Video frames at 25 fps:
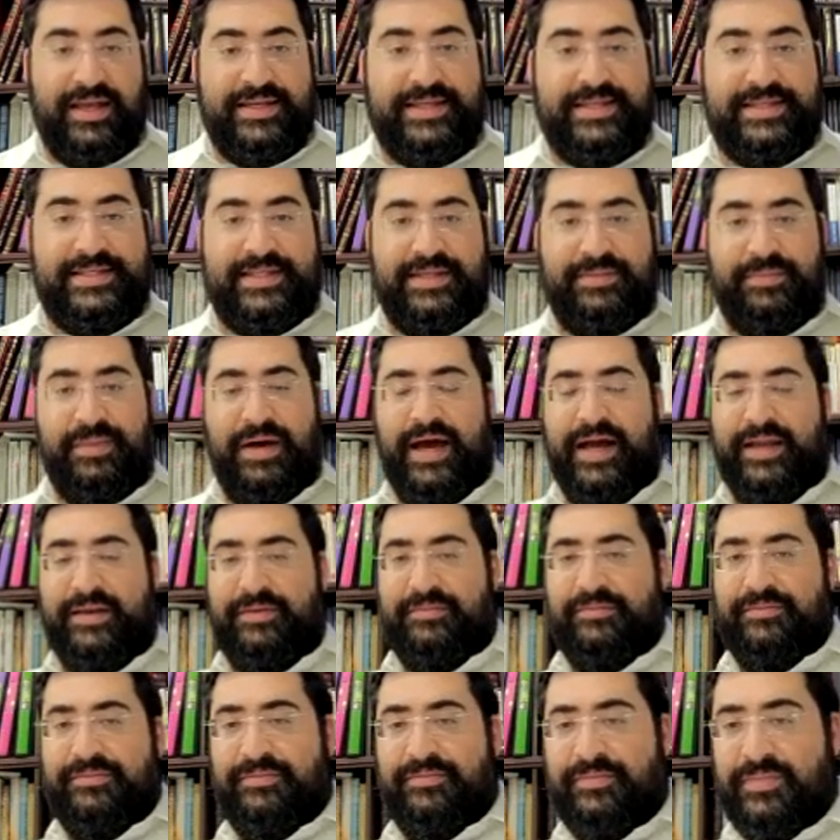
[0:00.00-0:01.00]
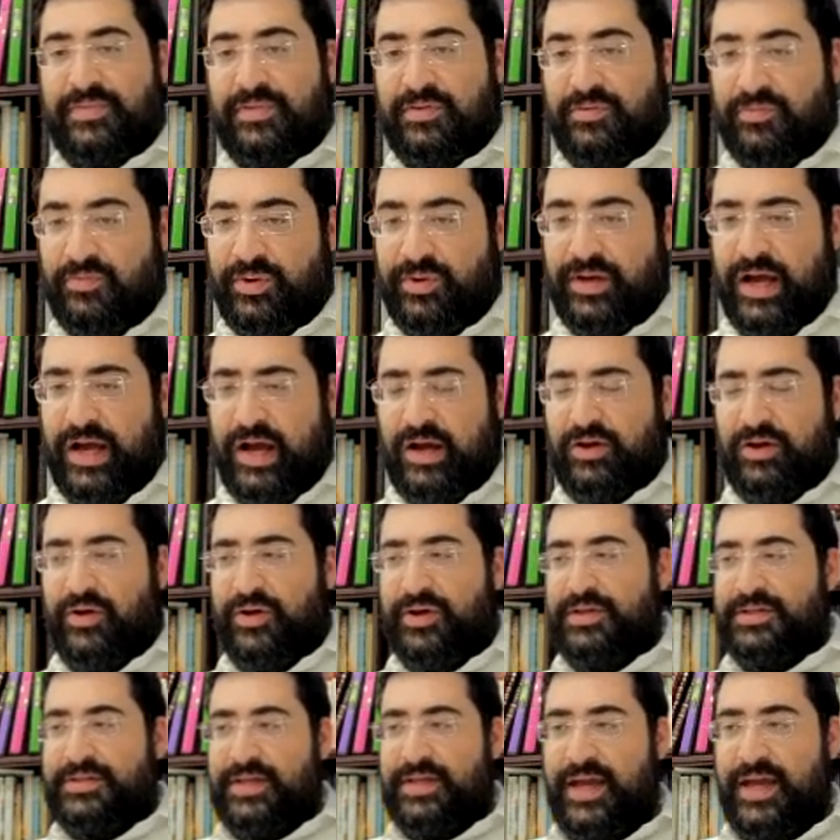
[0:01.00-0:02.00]
Siman, we're now
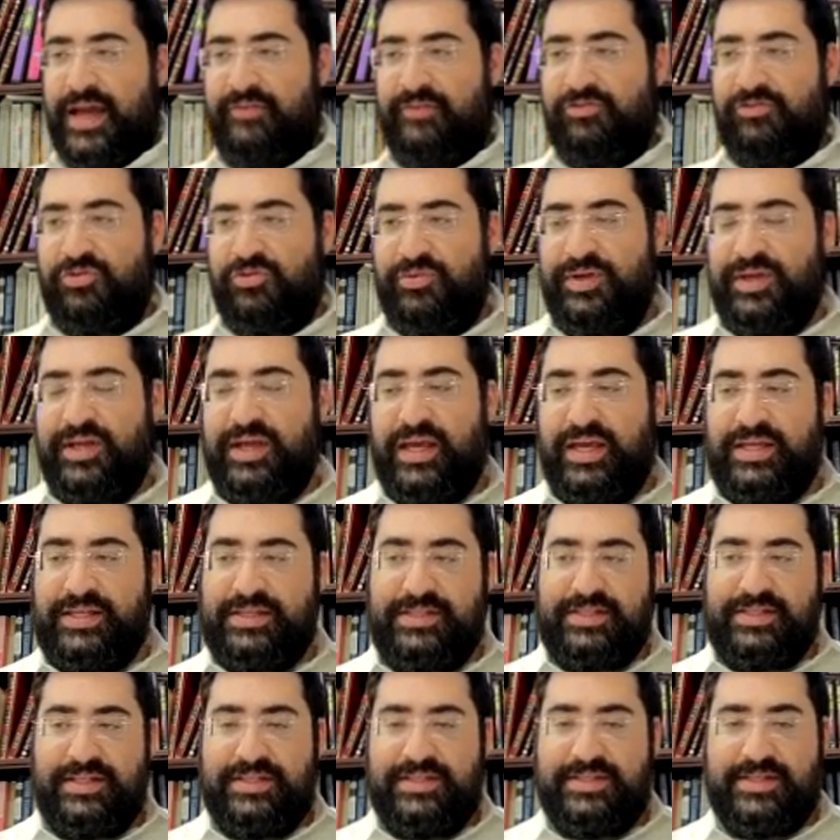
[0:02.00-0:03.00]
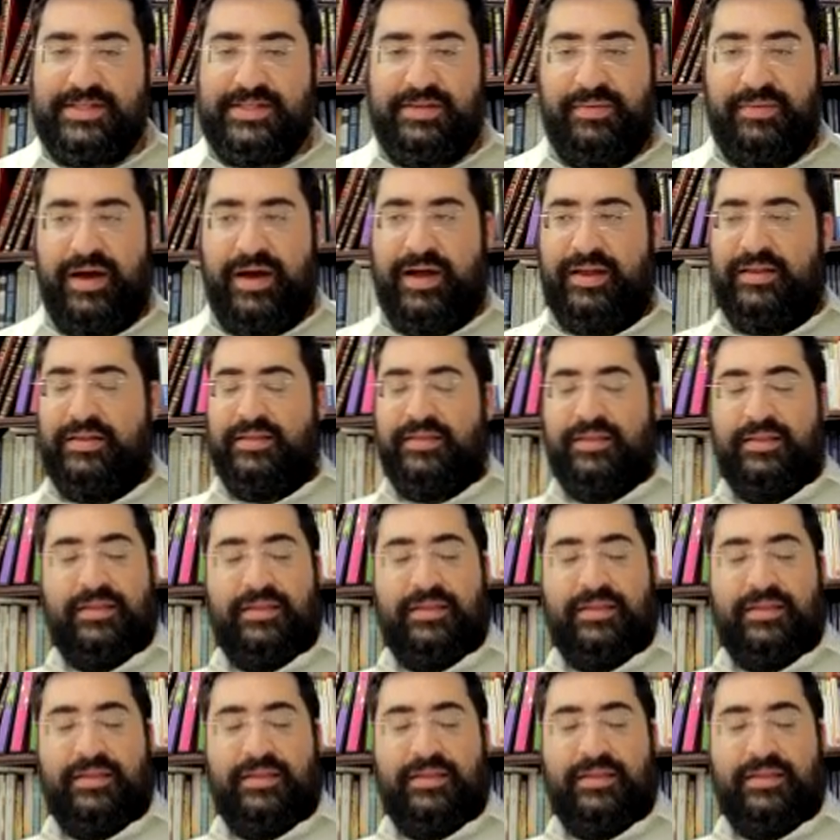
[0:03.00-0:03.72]
going to have three cases. Siman,